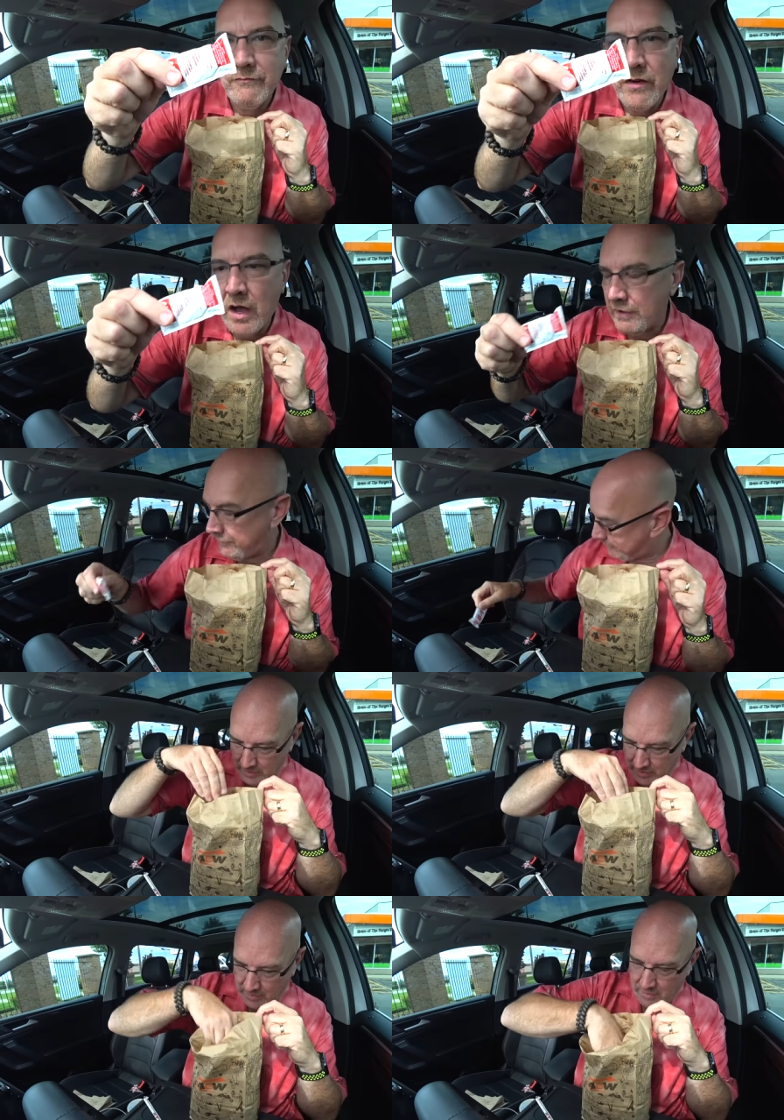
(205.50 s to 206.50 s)
five.
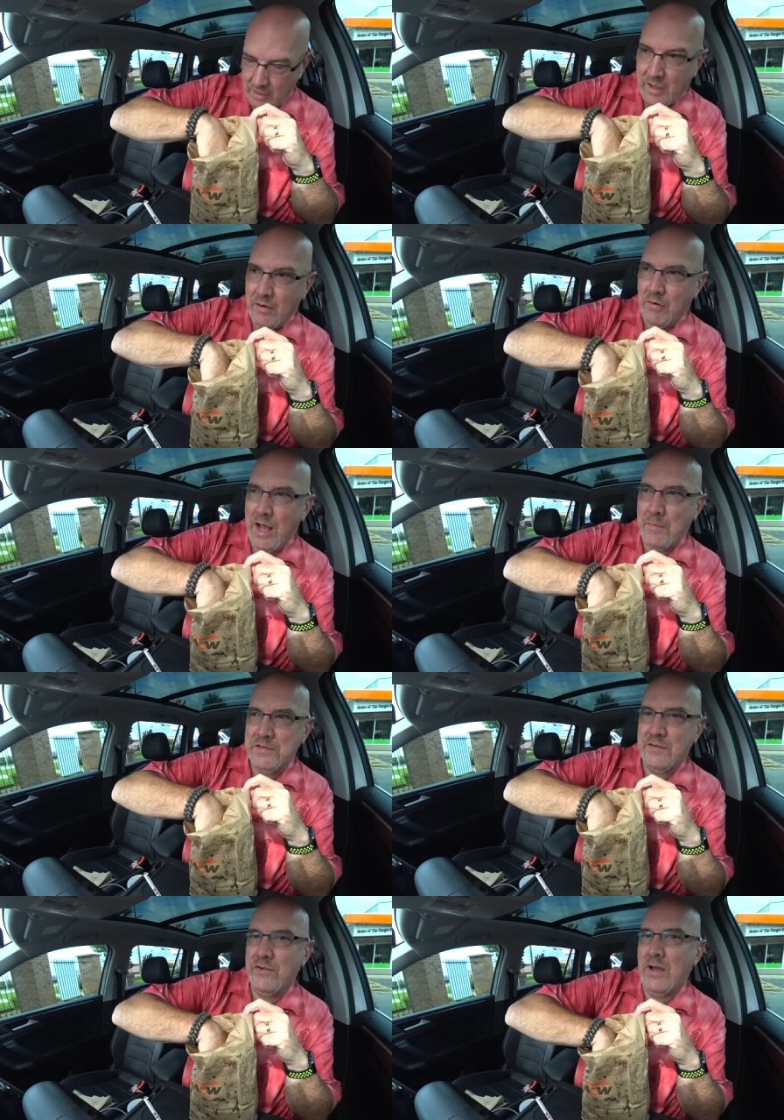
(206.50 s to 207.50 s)
What
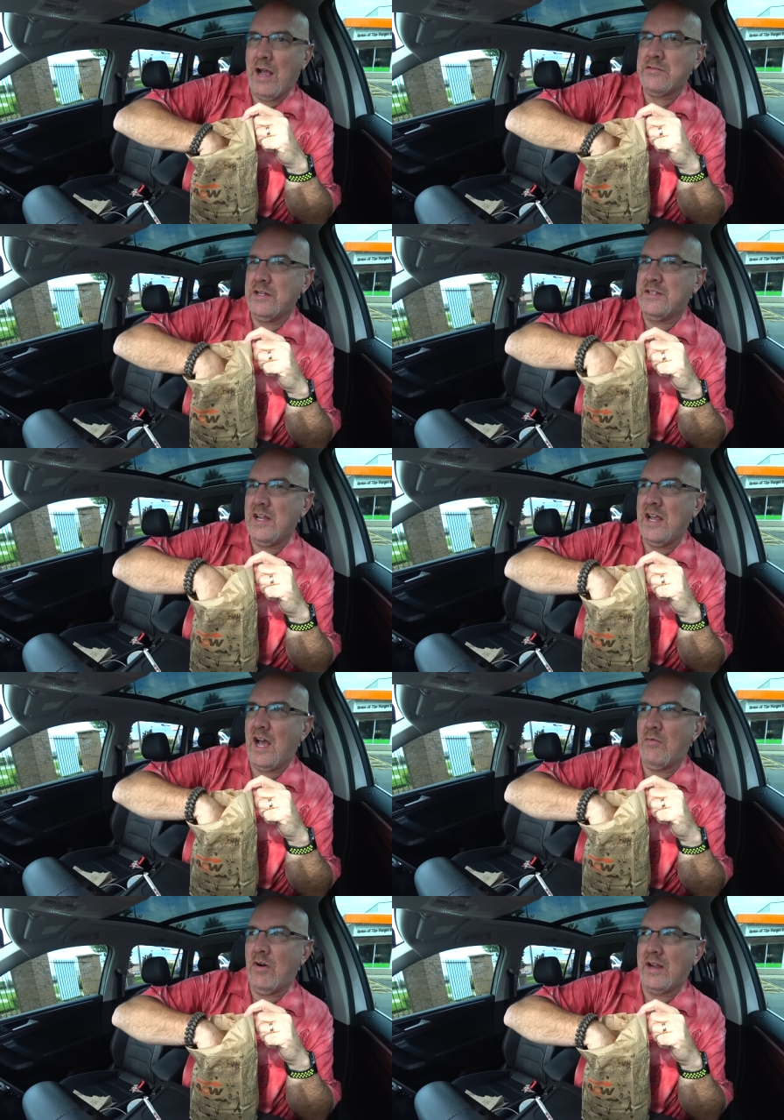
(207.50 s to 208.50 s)
happens if you actually say,
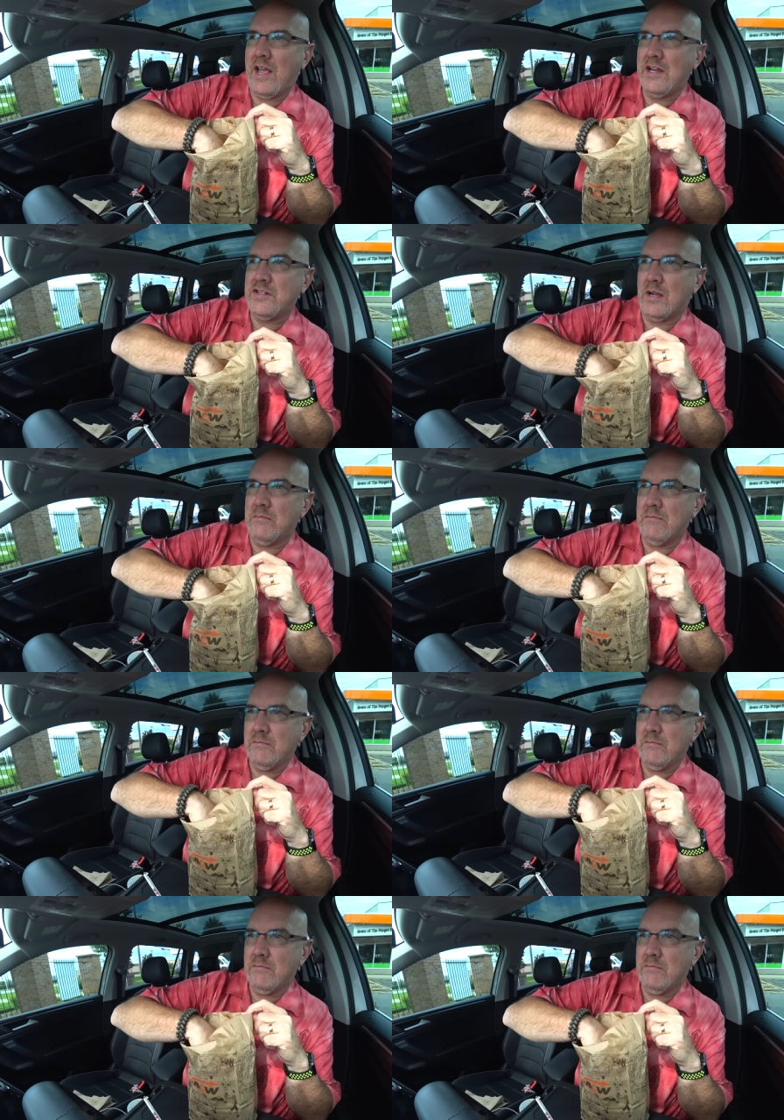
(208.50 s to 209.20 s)
I want ketchup?